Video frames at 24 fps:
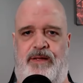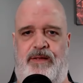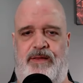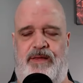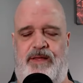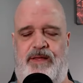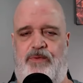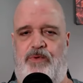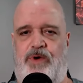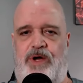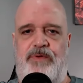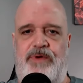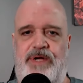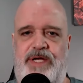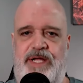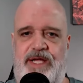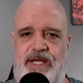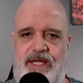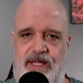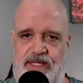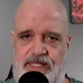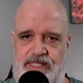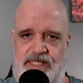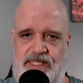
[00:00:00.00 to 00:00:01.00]
What a
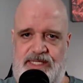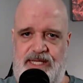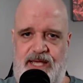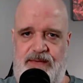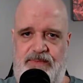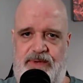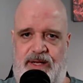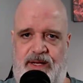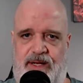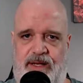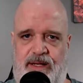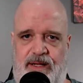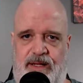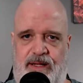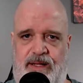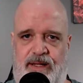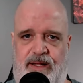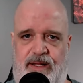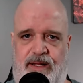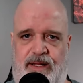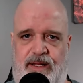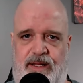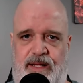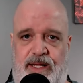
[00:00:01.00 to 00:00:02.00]
ridiculous statement.
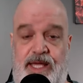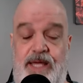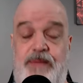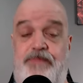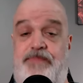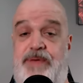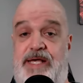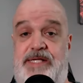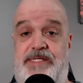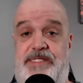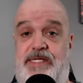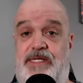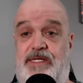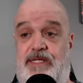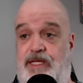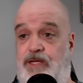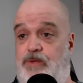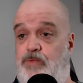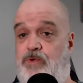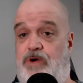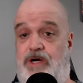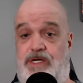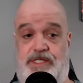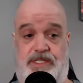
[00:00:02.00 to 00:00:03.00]
He basically
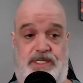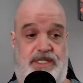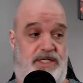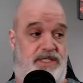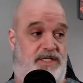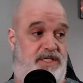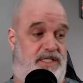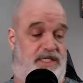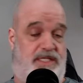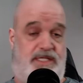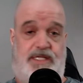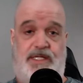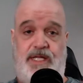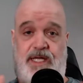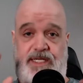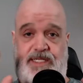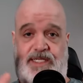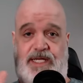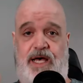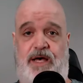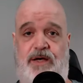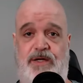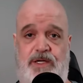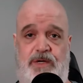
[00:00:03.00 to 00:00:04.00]
wants to just like
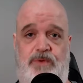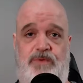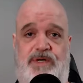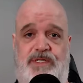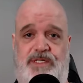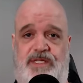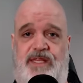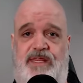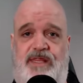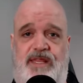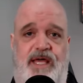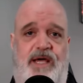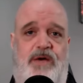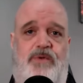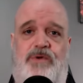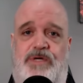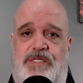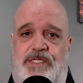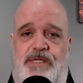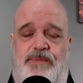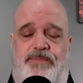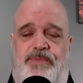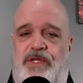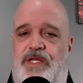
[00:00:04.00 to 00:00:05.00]
tell you what to think, what
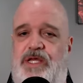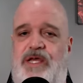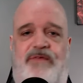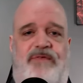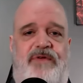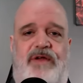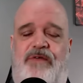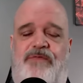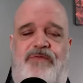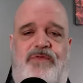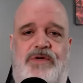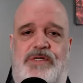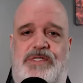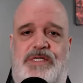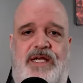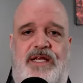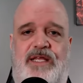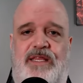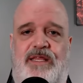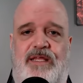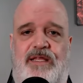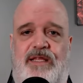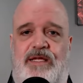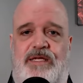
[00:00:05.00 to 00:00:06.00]
to believe. And if there's
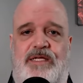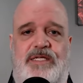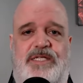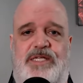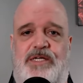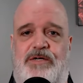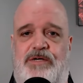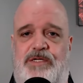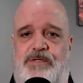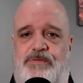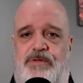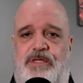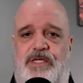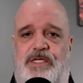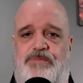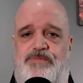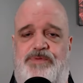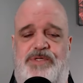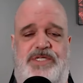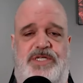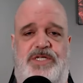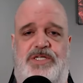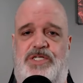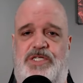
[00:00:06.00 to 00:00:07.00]
anything that disagrees with his
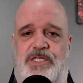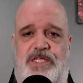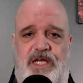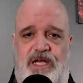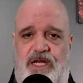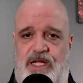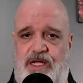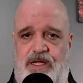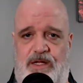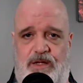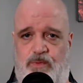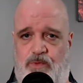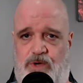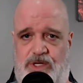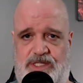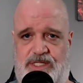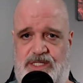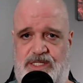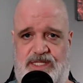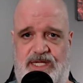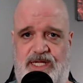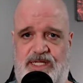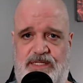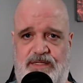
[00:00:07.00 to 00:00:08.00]
position, then he wants to
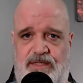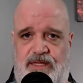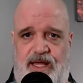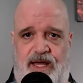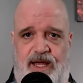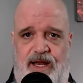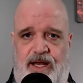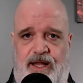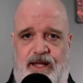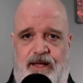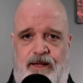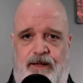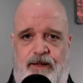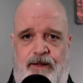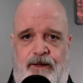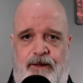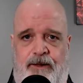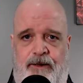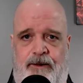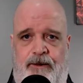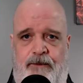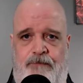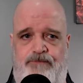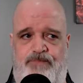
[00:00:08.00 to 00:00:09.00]
censor that.
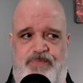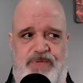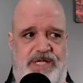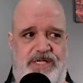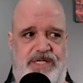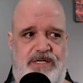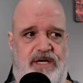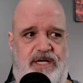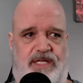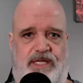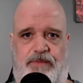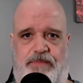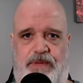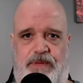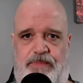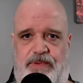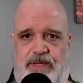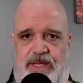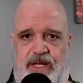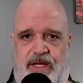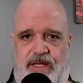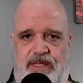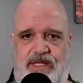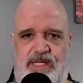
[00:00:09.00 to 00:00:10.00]
These are not the people
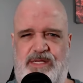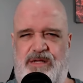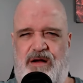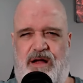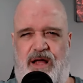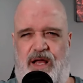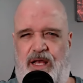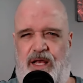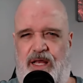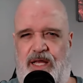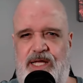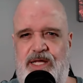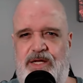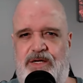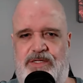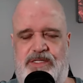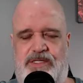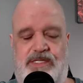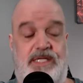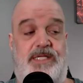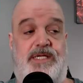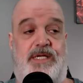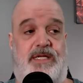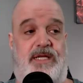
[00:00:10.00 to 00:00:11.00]
that, these are not leaders.
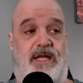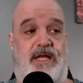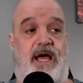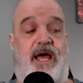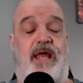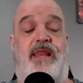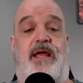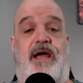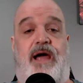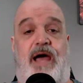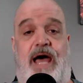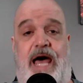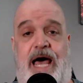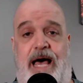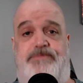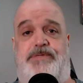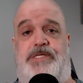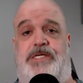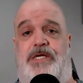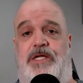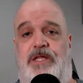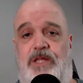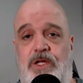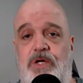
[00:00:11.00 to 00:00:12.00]
These are, and they're
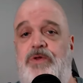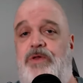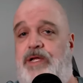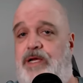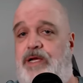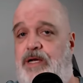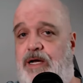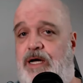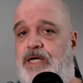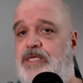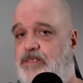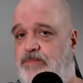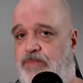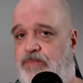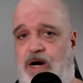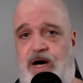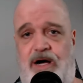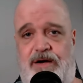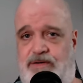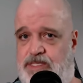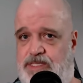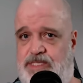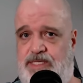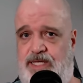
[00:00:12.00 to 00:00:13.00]
absolutely not
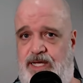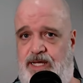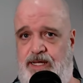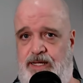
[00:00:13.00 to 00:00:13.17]
democracy.